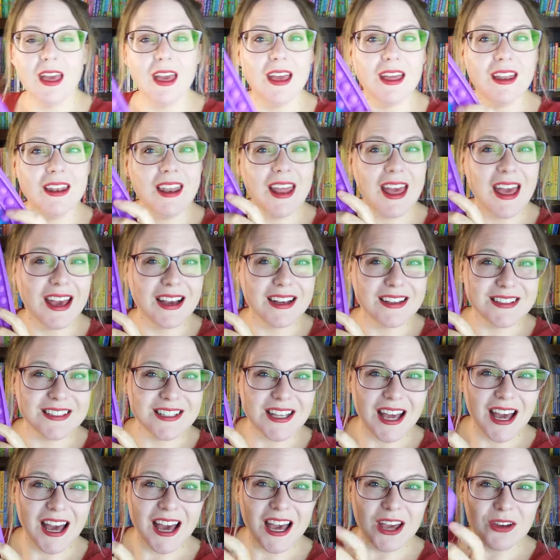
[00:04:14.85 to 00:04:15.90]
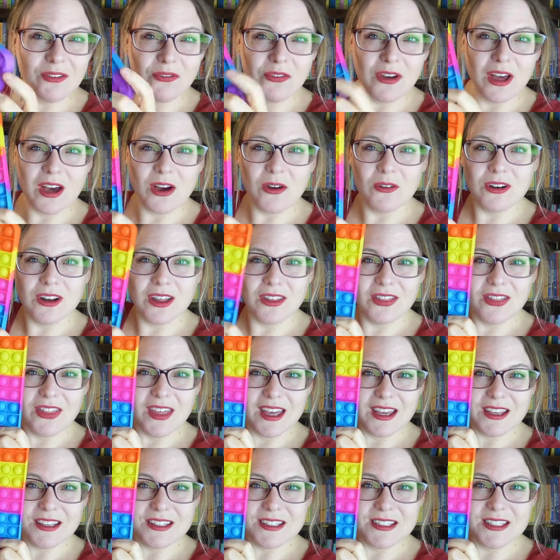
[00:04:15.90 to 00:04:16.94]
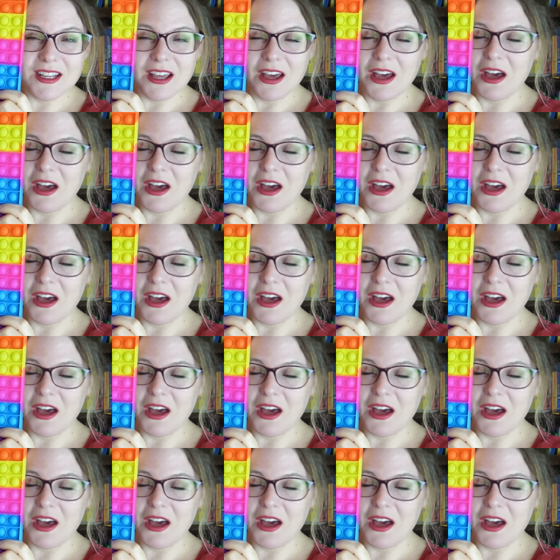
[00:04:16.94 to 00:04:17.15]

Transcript: Next, I found this,